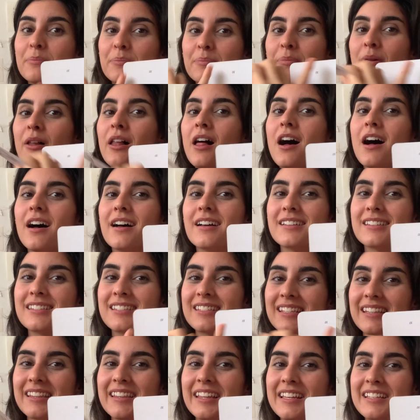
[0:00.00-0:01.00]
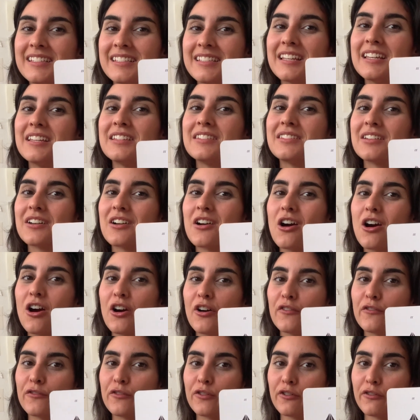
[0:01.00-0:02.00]
Plus, this is the
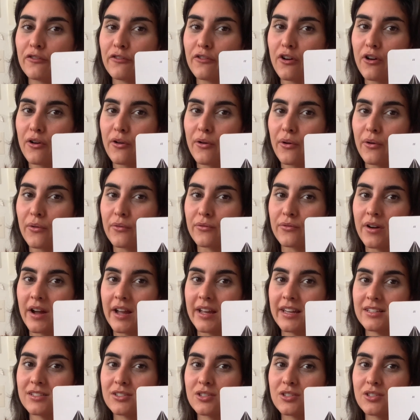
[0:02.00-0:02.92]
card for Virgo, right?